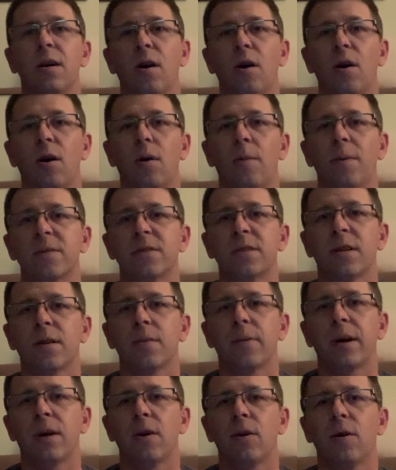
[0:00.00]
Almost all the
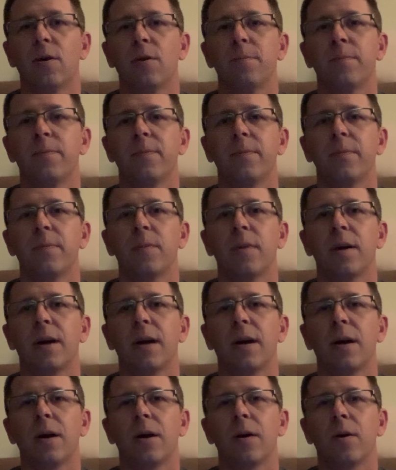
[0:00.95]
way home,
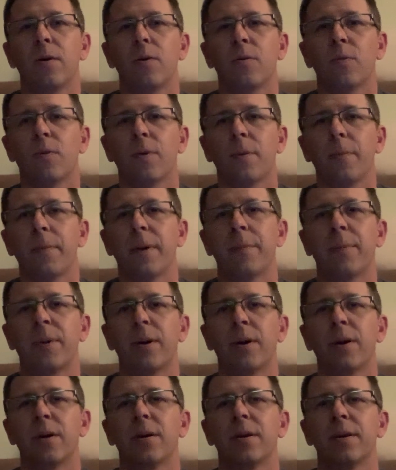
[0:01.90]

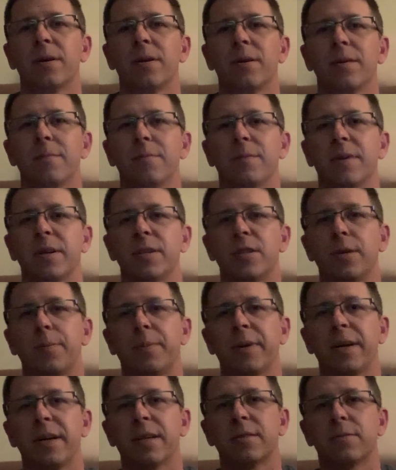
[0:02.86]
remember my
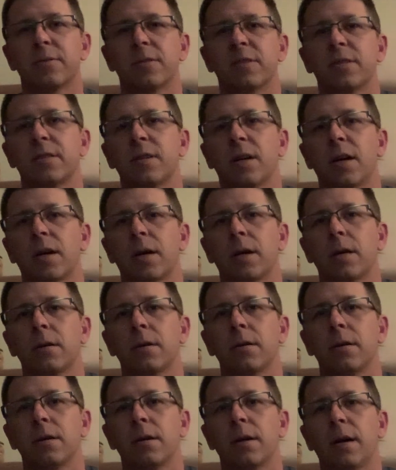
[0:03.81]
GPS was stuck.
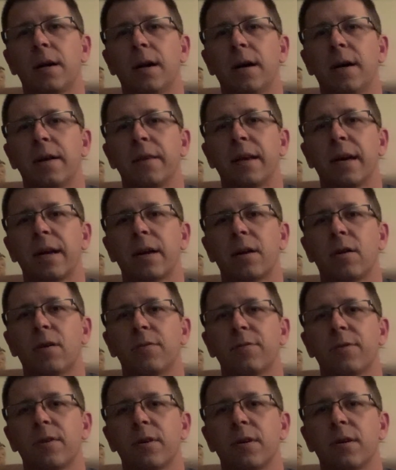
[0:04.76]
on that
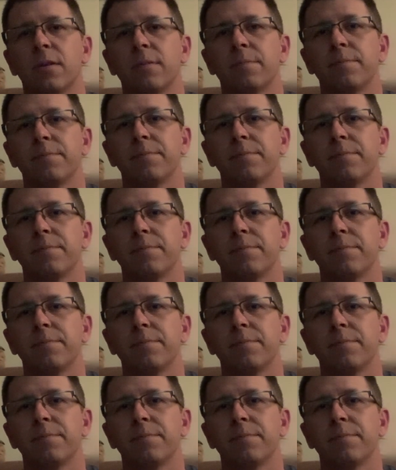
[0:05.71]
golf cart.